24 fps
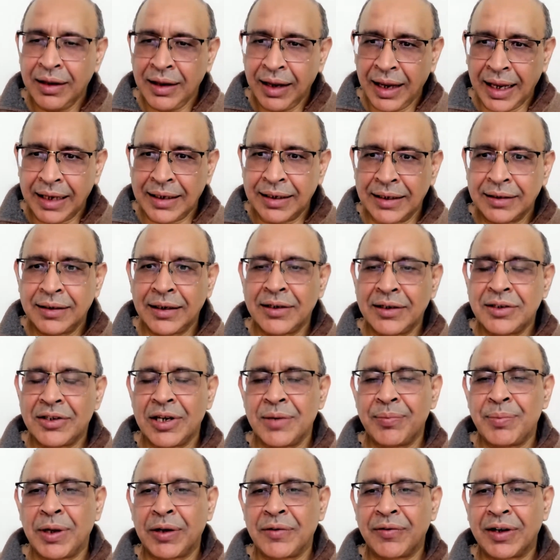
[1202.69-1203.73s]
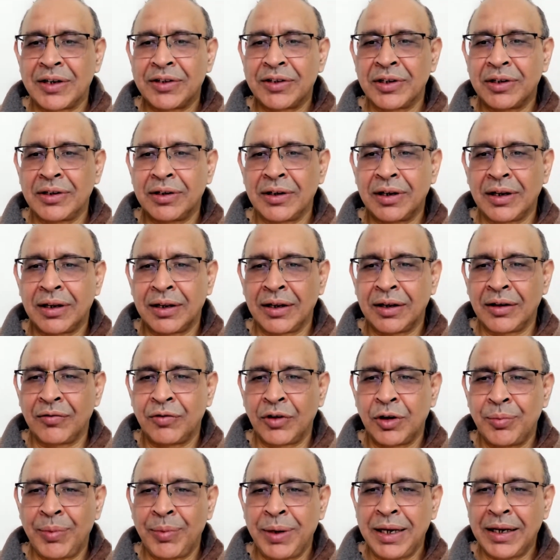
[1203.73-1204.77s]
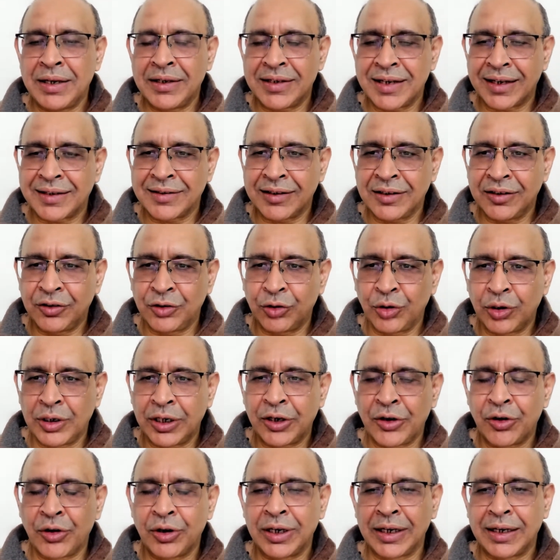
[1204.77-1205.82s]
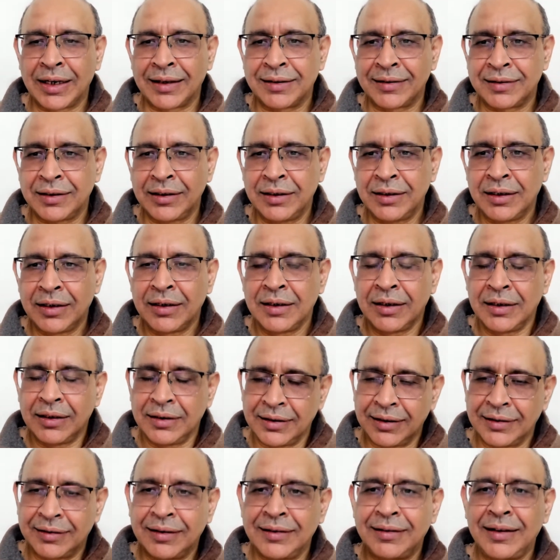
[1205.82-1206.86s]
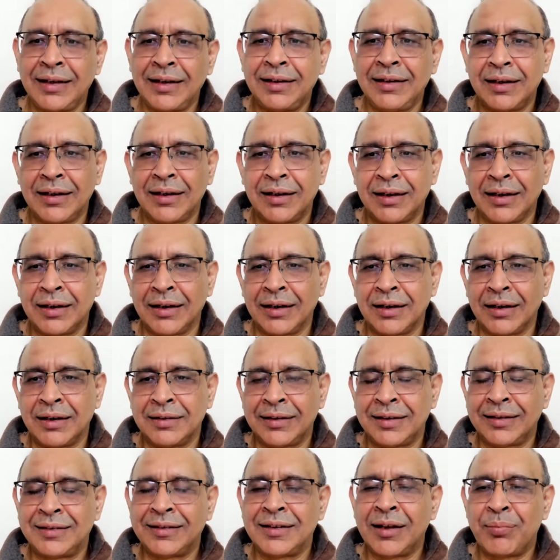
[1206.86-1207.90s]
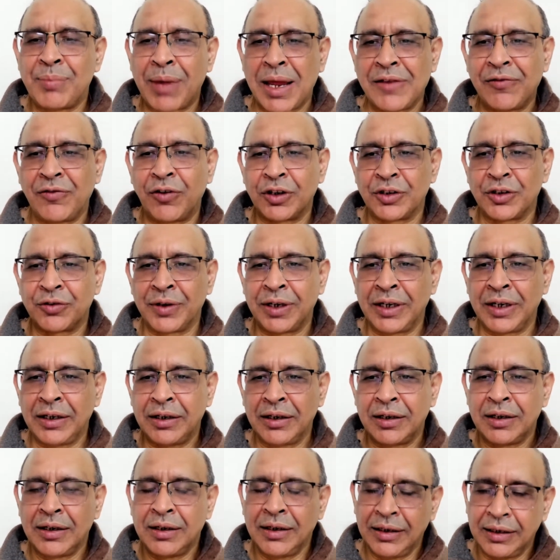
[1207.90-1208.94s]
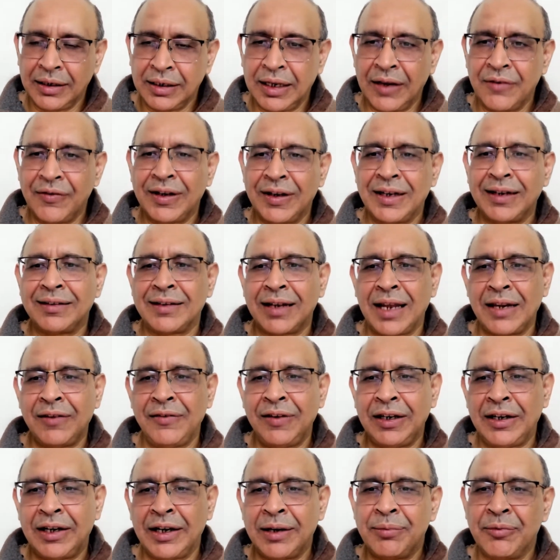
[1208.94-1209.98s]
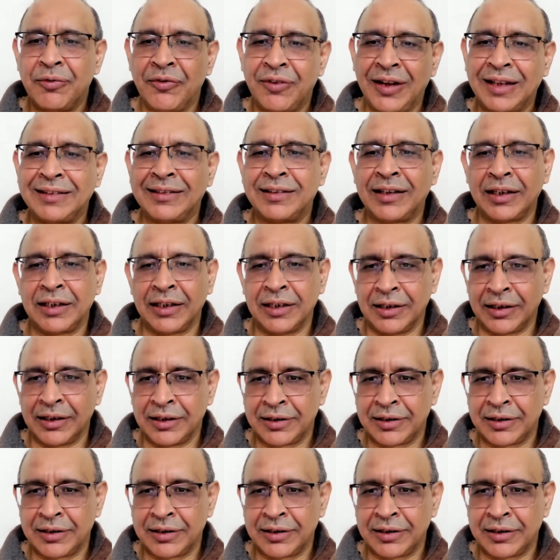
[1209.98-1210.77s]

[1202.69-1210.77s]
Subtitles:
Another cheaper version would be injection zoledronic acid. This is a biphosphonate, given as IV drip once a year.